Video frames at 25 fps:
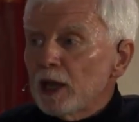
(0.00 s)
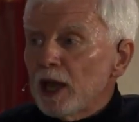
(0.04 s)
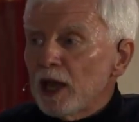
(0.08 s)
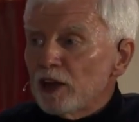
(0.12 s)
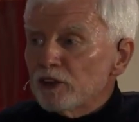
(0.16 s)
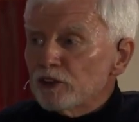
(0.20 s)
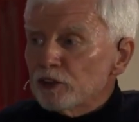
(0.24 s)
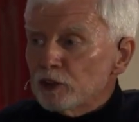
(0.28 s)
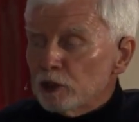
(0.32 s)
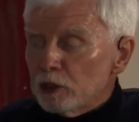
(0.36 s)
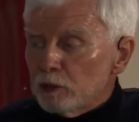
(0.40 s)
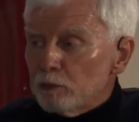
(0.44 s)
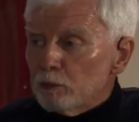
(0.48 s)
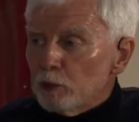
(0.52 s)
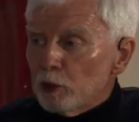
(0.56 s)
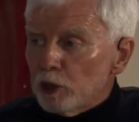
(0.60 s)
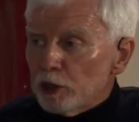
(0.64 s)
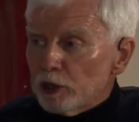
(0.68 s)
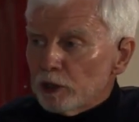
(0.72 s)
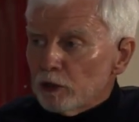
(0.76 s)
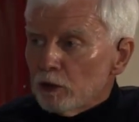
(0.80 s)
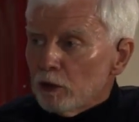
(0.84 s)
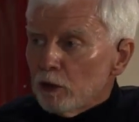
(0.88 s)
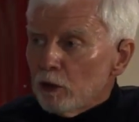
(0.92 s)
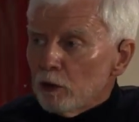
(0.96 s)
has to
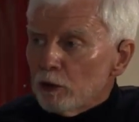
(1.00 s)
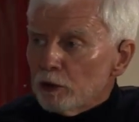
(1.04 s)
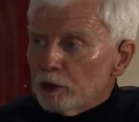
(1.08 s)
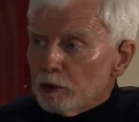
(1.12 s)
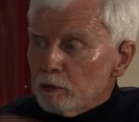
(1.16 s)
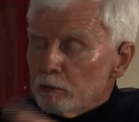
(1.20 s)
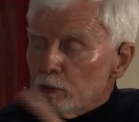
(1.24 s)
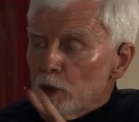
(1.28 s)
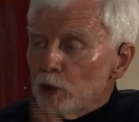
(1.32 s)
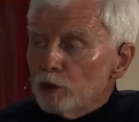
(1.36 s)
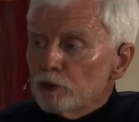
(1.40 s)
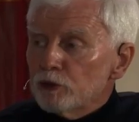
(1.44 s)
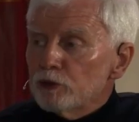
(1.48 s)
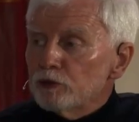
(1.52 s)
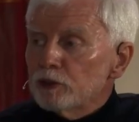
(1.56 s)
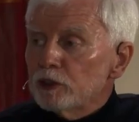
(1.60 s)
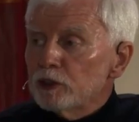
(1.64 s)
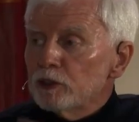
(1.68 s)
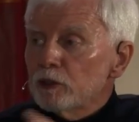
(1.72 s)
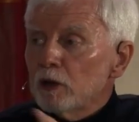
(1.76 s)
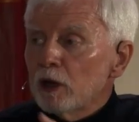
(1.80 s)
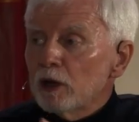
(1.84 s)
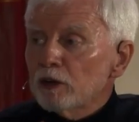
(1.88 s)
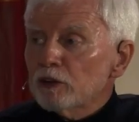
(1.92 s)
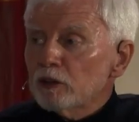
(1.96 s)
embody all of the emotions
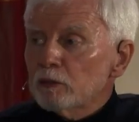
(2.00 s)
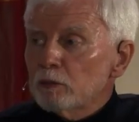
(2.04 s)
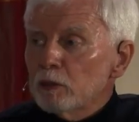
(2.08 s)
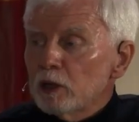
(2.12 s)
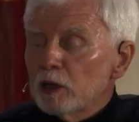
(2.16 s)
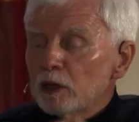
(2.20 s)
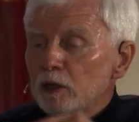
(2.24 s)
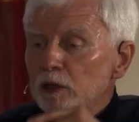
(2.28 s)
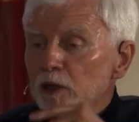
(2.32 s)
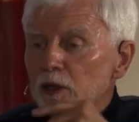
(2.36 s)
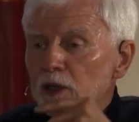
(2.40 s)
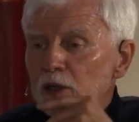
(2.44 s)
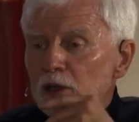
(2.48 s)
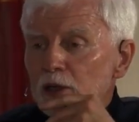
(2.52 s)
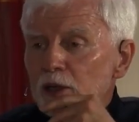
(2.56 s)
he talks about.